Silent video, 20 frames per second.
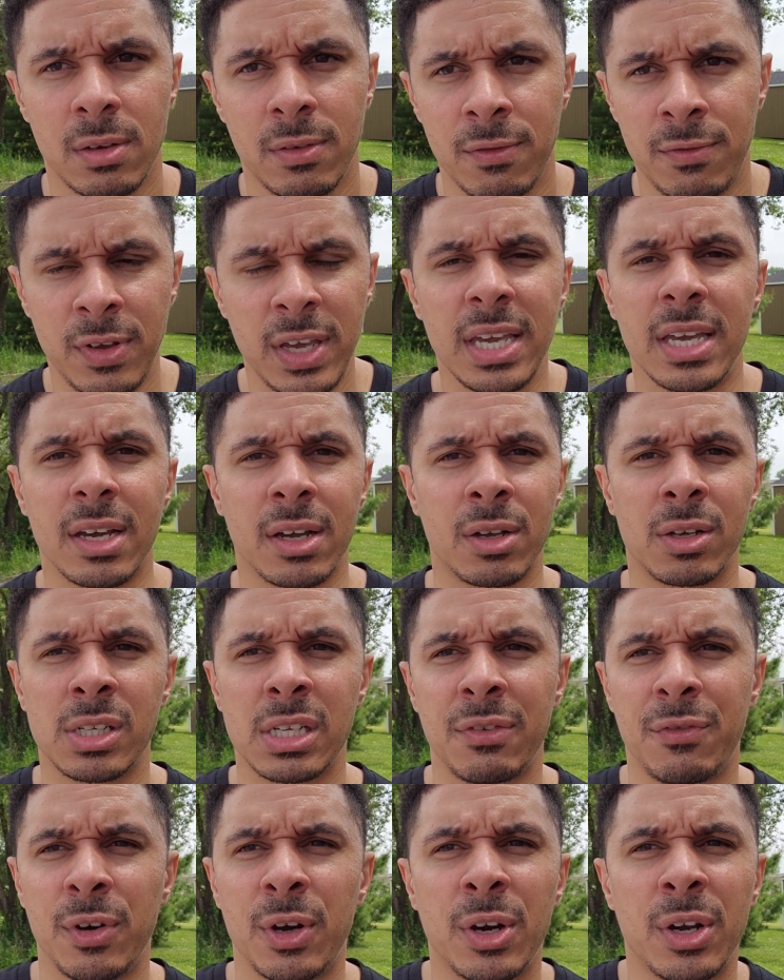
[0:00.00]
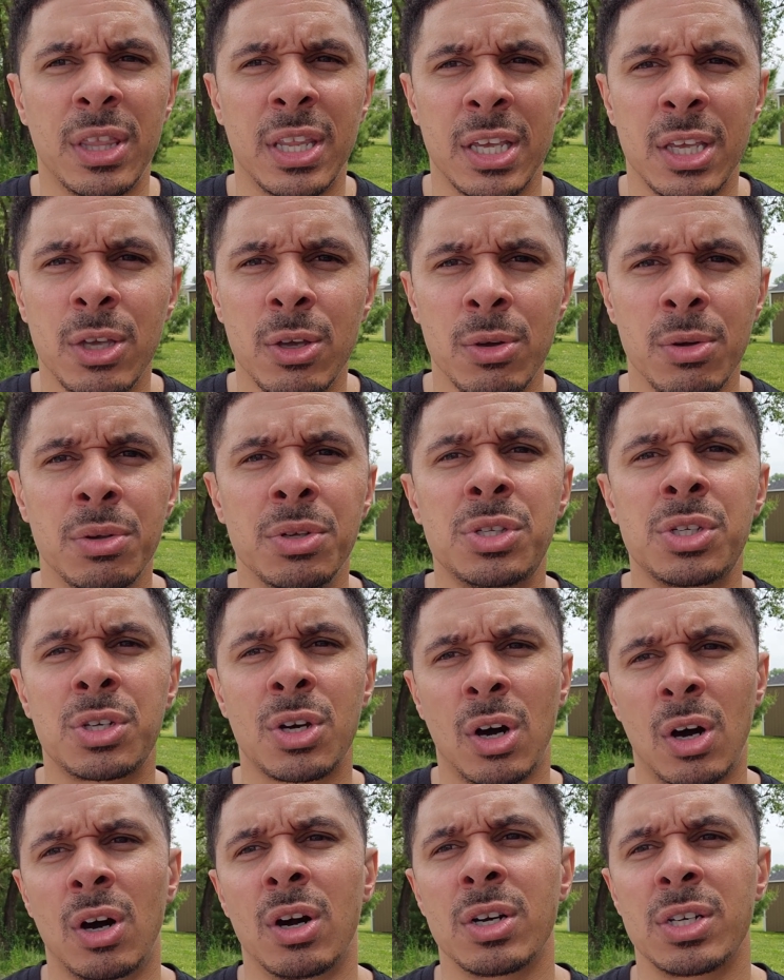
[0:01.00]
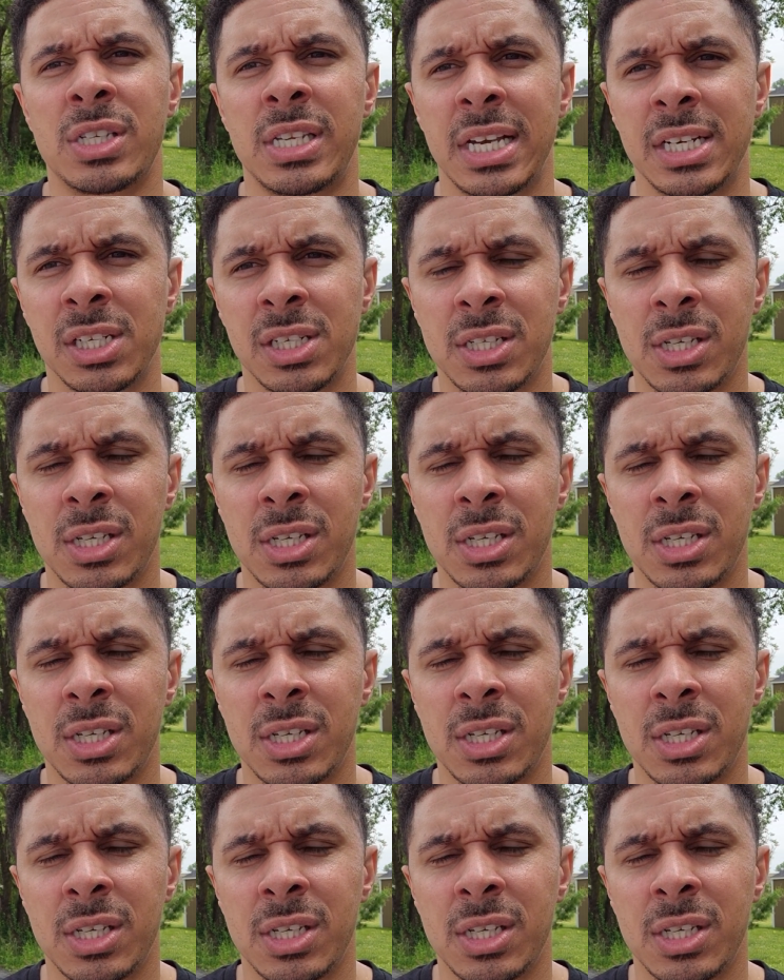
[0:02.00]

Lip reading: vehicles if you're in the used car section.